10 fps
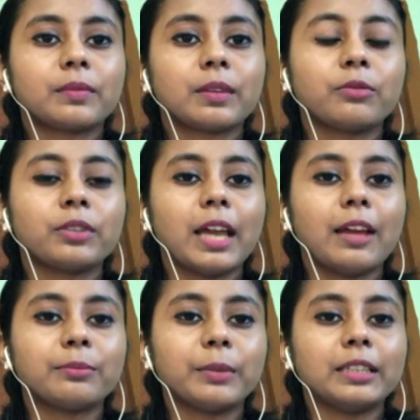we
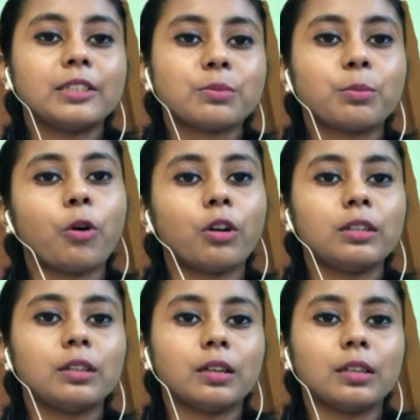have many small
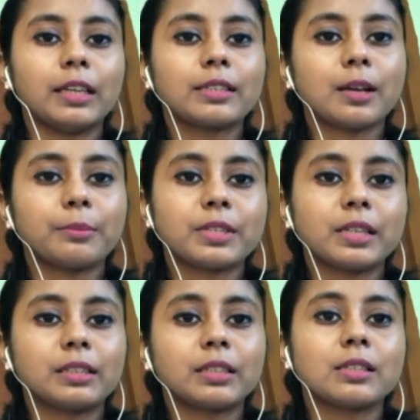like
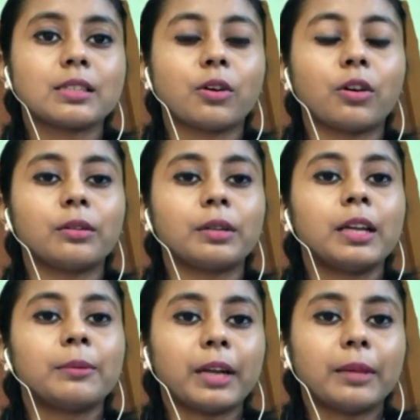sub-centers or
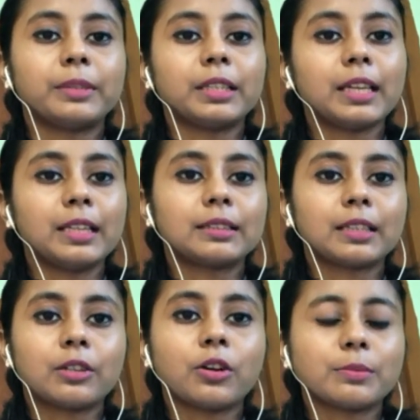primary
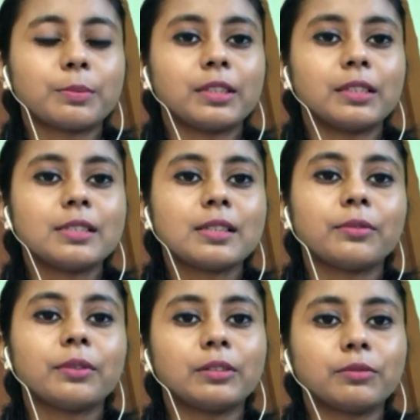healthcare hospitals
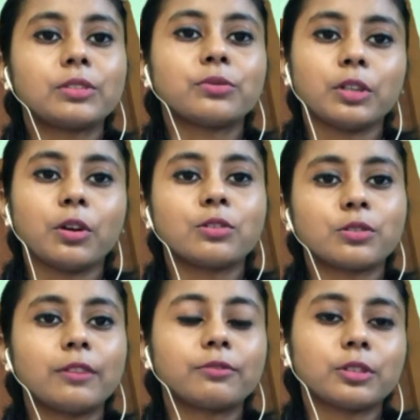in which we
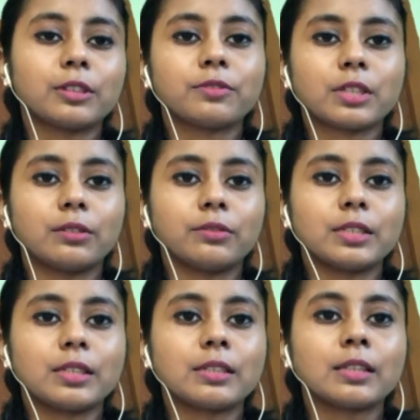also have to give
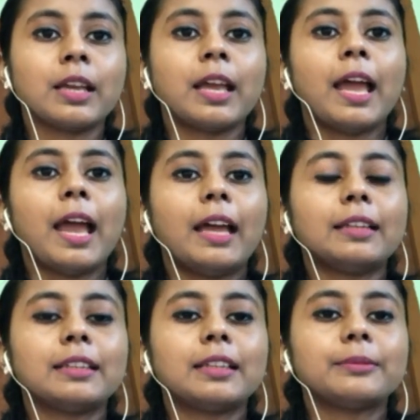services.
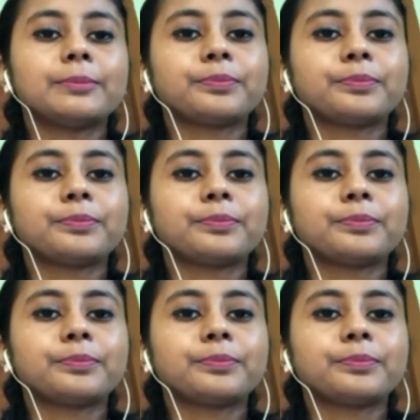And then